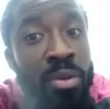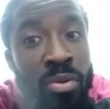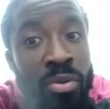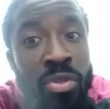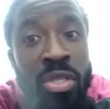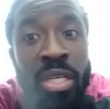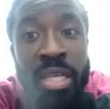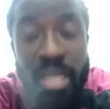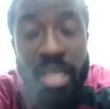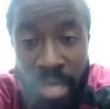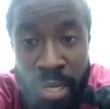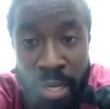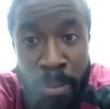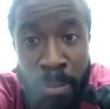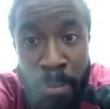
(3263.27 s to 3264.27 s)
blows
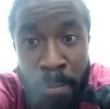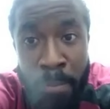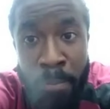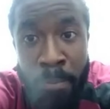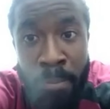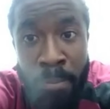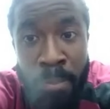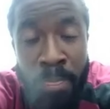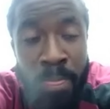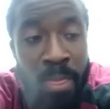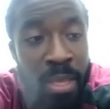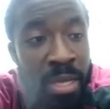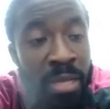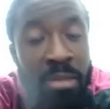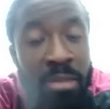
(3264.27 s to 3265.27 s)
here
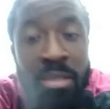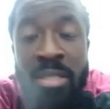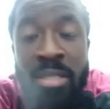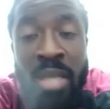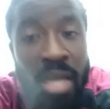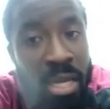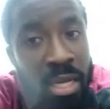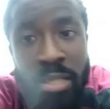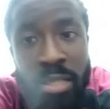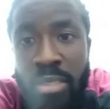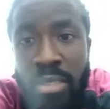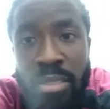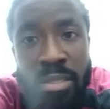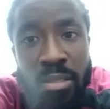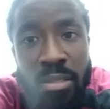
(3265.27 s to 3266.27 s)
is mm-hmm. talent.